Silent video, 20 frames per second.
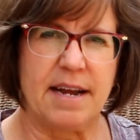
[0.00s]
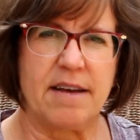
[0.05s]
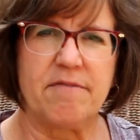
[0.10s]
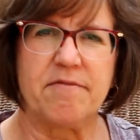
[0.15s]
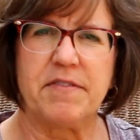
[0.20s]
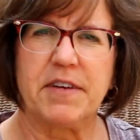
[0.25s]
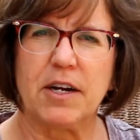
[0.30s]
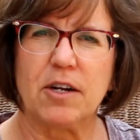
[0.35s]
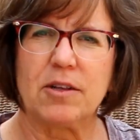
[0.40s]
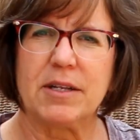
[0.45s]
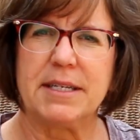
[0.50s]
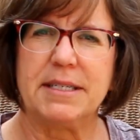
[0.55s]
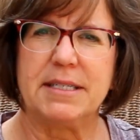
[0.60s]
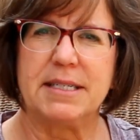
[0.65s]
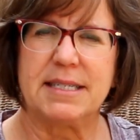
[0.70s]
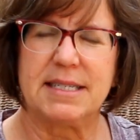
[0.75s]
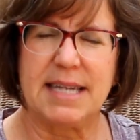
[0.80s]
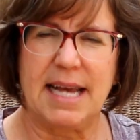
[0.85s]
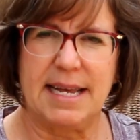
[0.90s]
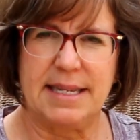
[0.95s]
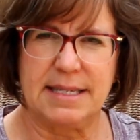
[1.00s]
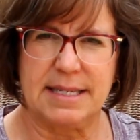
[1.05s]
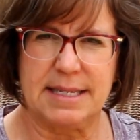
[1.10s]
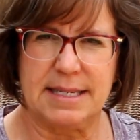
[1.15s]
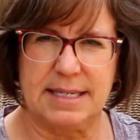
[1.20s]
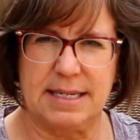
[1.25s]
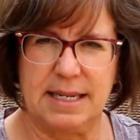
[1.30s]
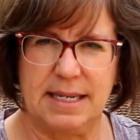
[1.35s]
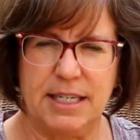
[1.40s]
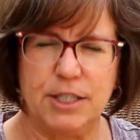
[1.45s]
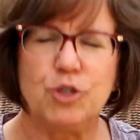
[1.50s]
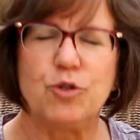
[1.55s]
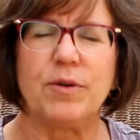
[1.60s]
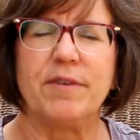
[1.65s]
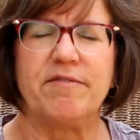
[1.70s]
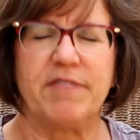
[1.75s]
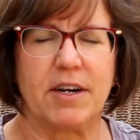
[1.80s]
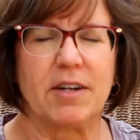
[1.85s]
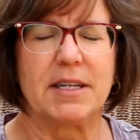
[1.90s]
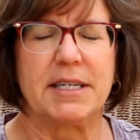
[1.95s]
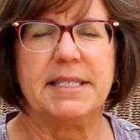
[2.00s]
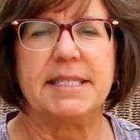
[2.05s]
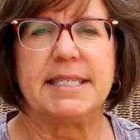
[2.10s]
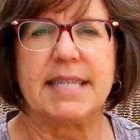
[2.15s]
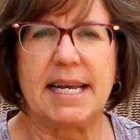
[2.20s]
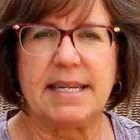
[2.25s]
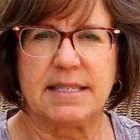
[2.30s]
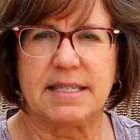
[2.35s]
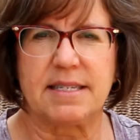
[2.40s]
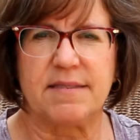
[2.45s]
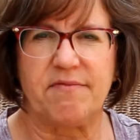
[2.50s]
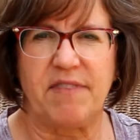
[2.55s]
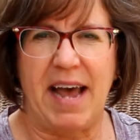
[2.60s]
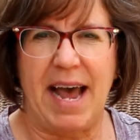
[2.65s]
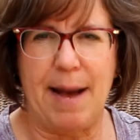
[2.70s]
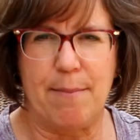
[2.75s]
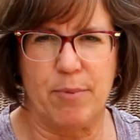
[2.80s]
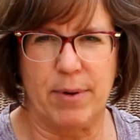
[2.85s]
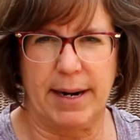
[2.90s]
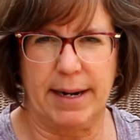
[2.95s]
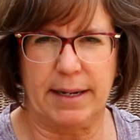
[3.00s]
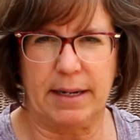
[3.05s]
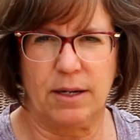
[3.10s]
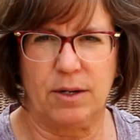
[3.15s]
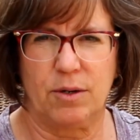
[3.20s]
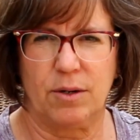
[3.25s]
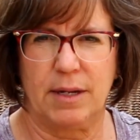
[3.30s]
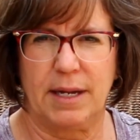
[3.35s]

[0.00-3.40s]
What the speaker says: into a fairly dense fabric.